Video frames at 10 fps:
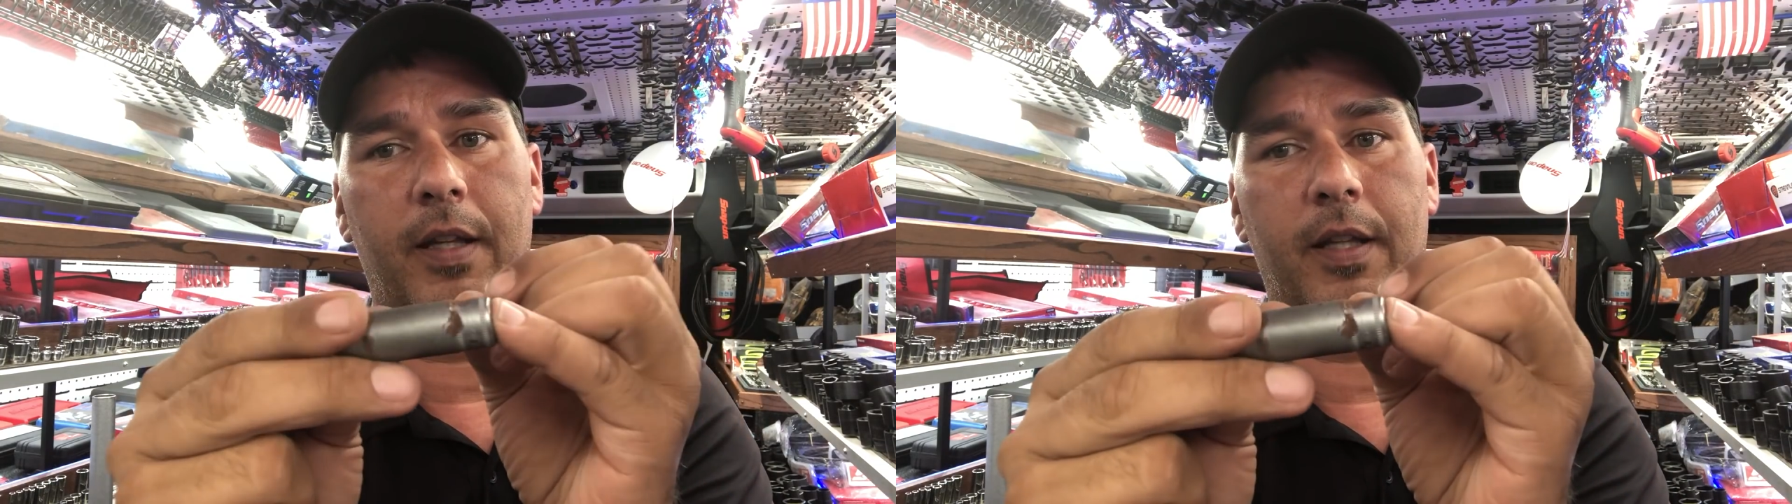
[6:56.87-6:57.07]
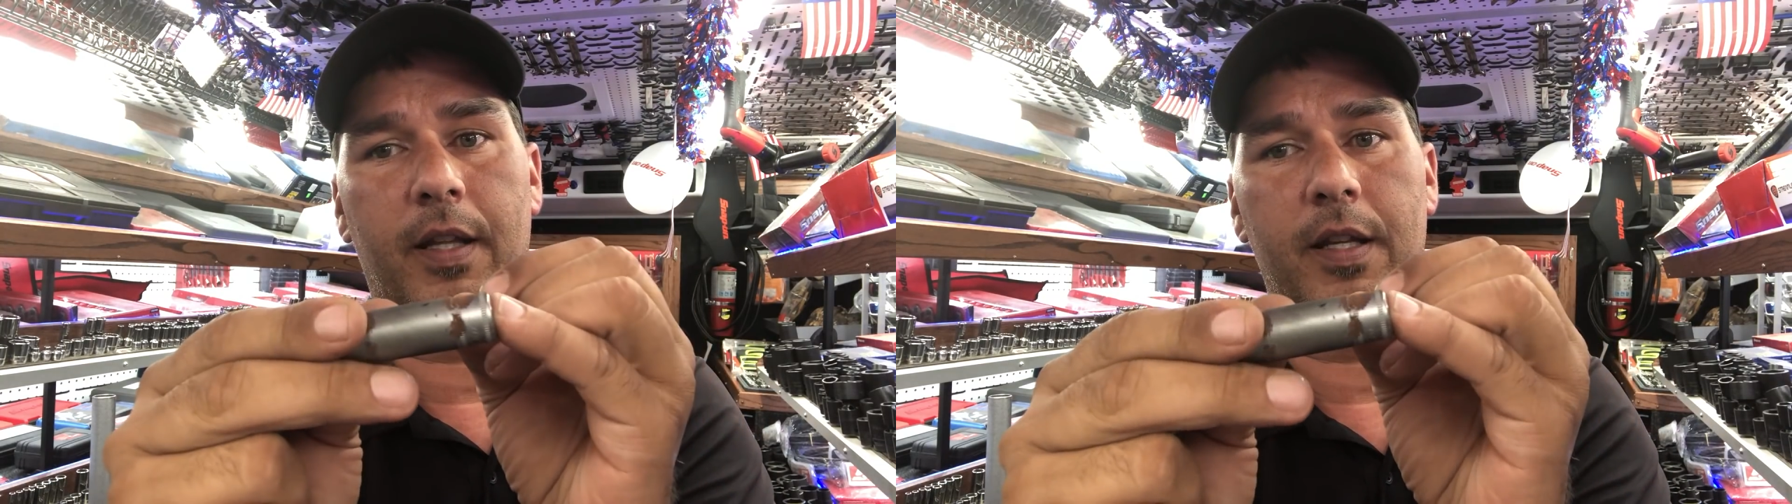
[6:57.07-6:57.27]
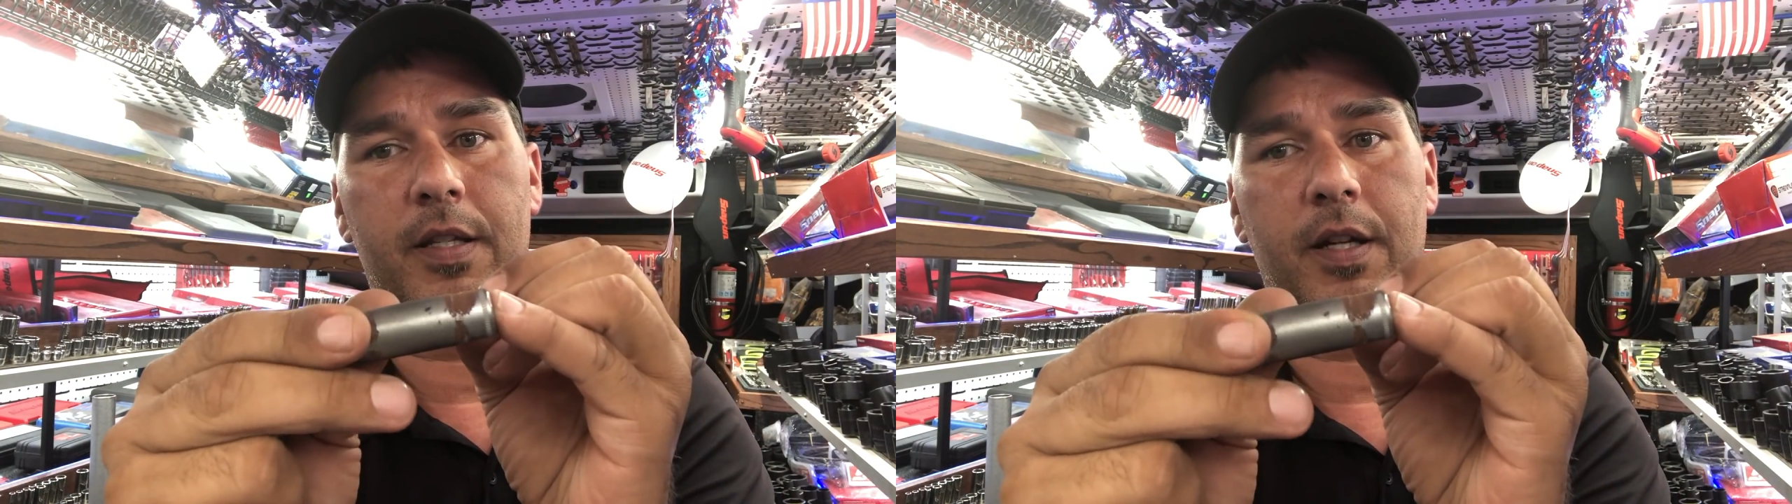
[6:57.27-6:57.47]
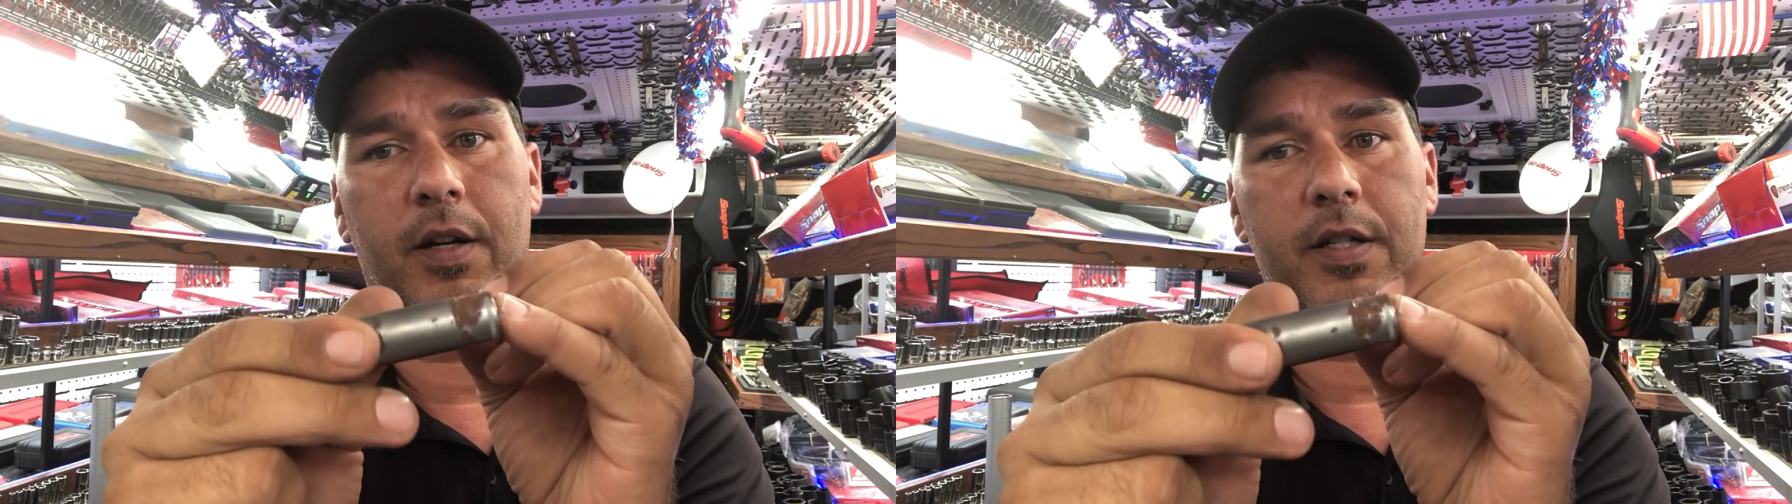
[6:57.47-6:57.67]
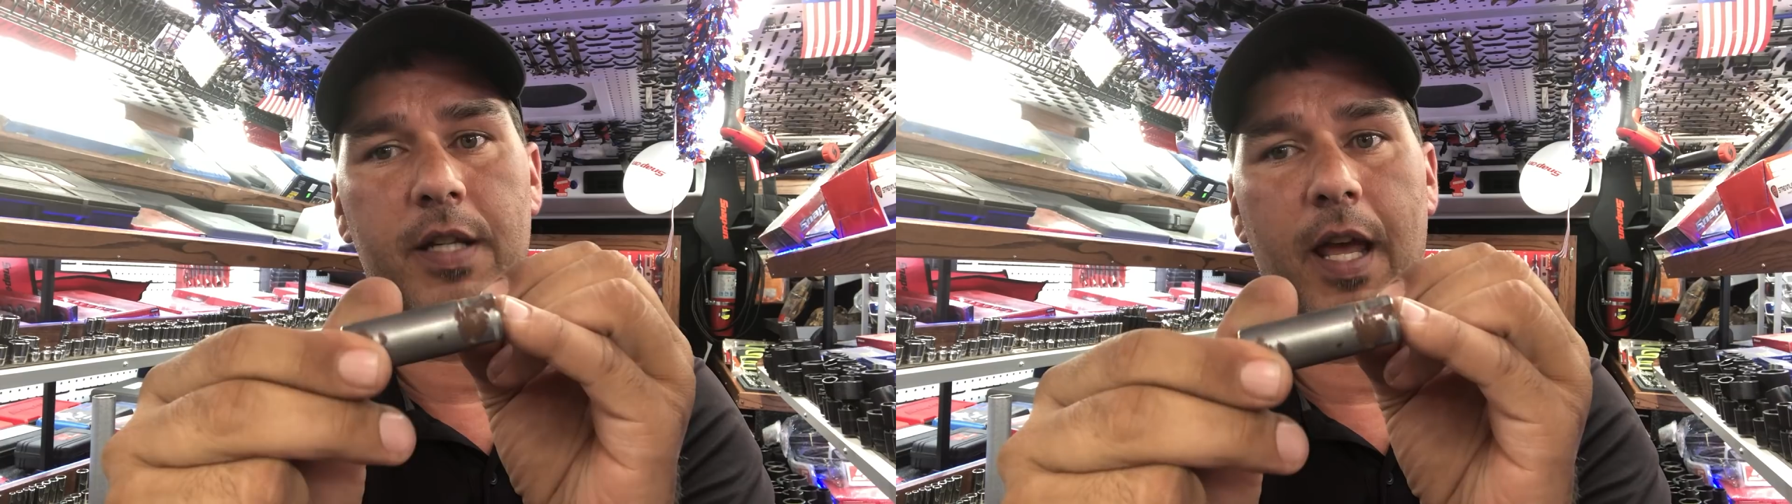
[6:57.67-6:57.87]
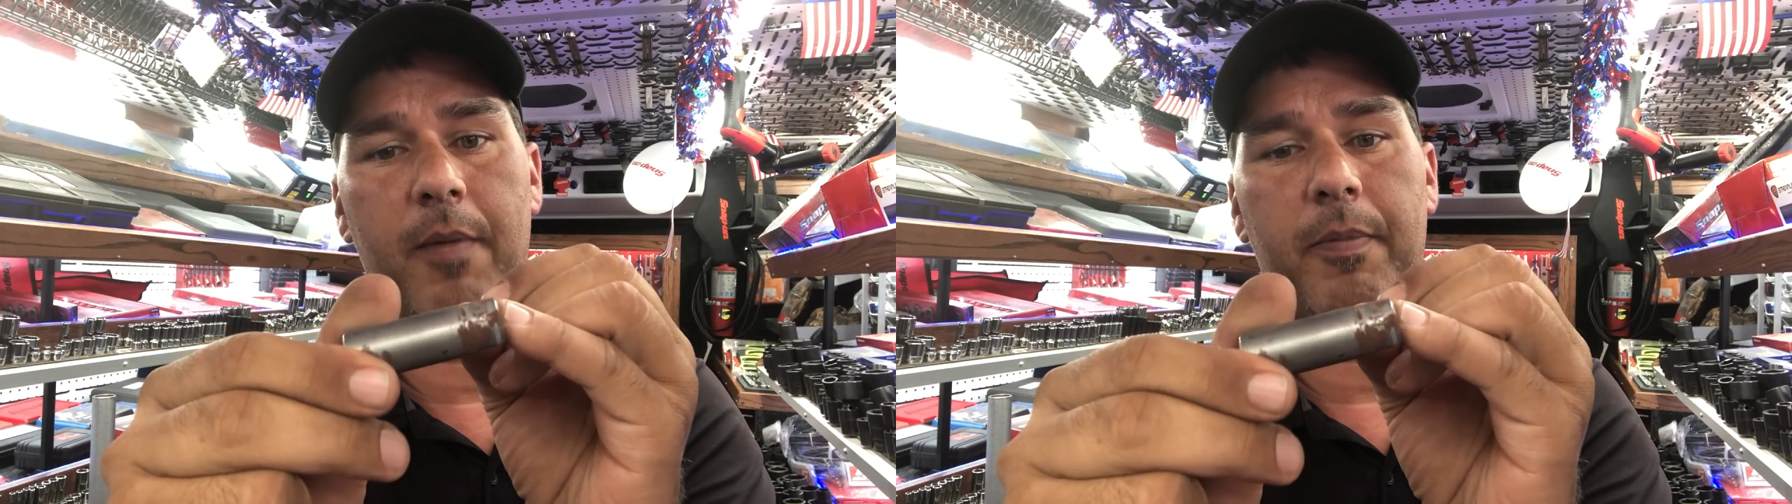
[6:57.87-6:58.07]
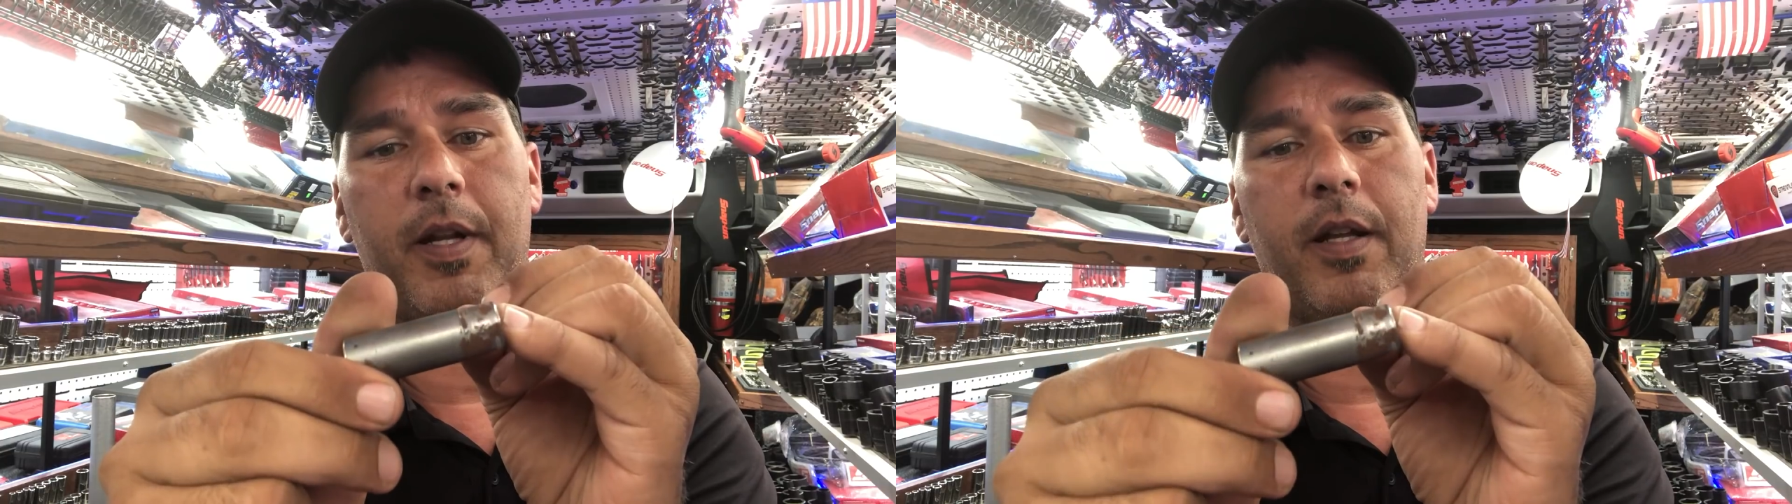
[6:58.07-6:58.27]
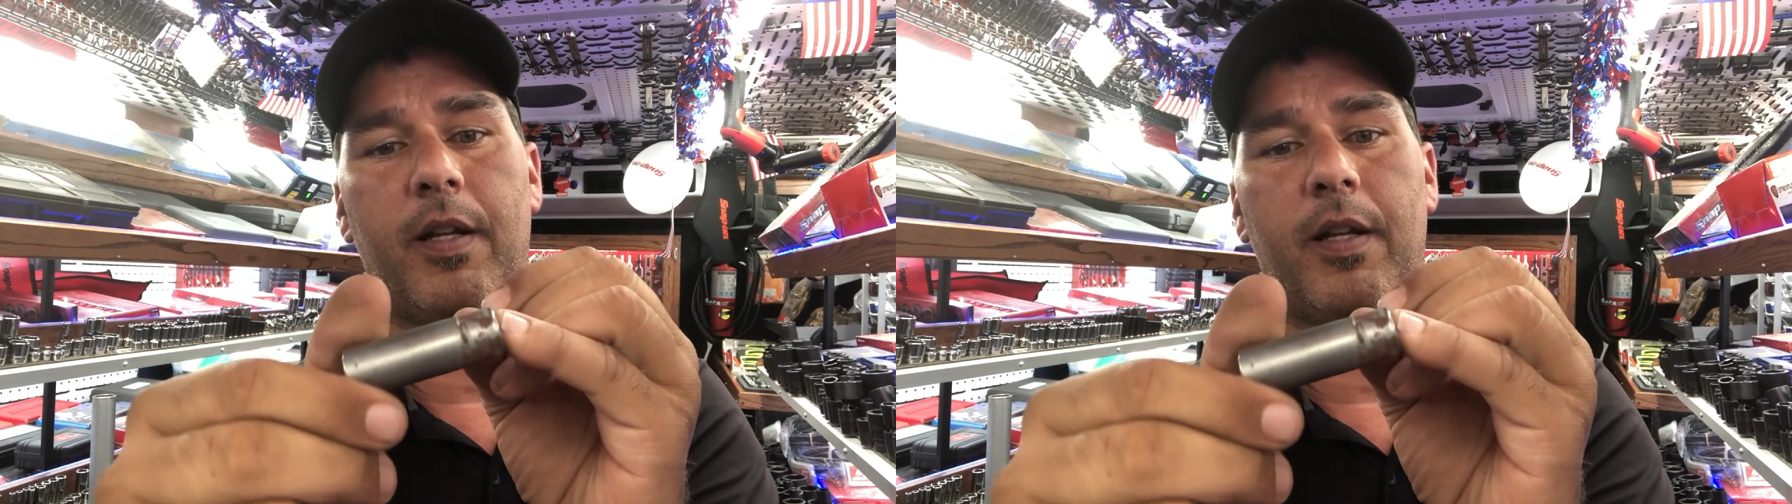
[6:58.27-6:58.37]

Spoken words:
and then they start stamping it.